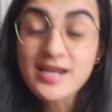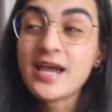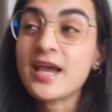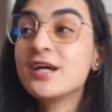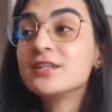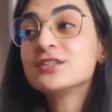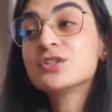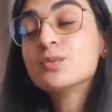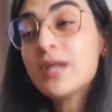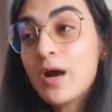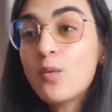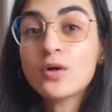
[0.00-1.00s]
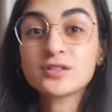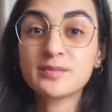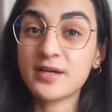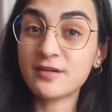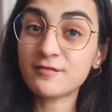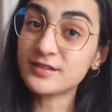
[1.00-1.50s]
and you now want to
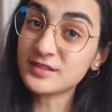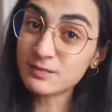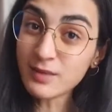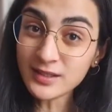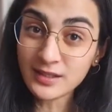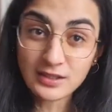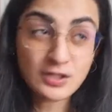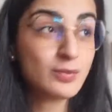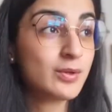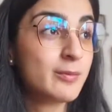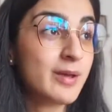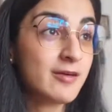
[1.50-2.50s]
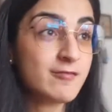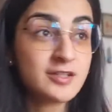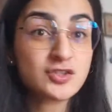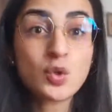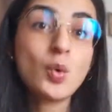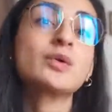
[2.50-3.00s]
manifest money. You want to
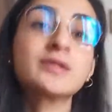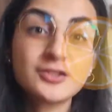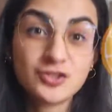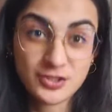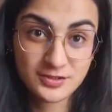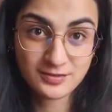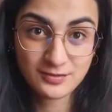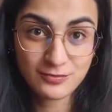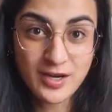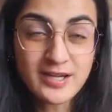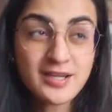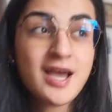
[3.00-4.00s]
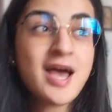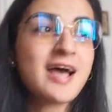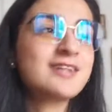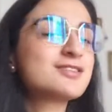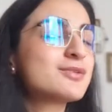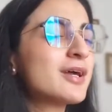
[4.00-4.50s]
manifest oranges, right?
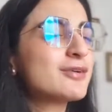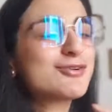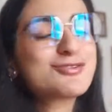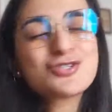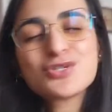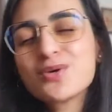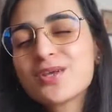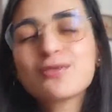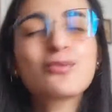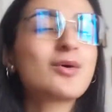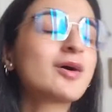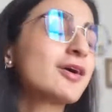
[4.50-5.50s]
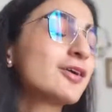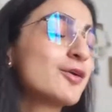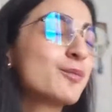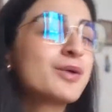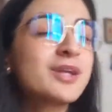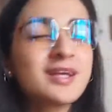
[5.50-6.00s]
And so now you're doing the work, you're
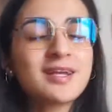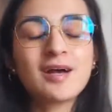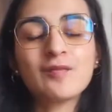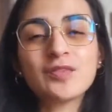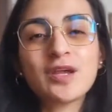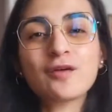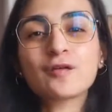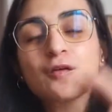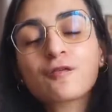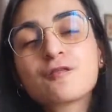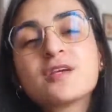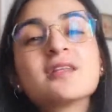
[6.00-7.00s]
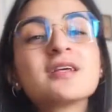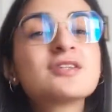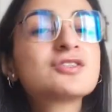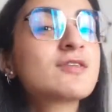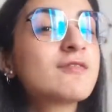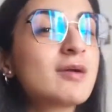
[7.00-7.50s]
putting it out there, you're feeling
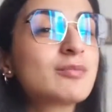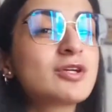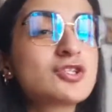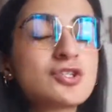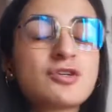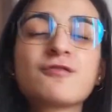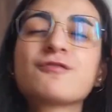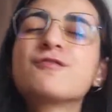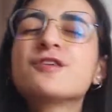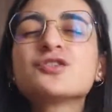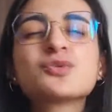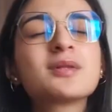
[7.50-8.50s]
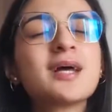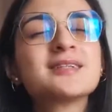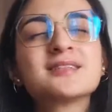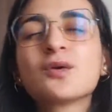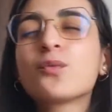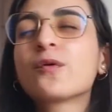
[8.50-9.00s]
into the vibration, you're
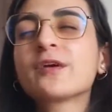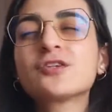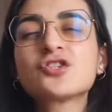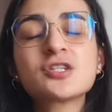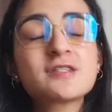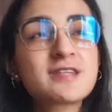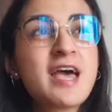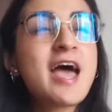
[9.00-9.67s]
visualizing oranges,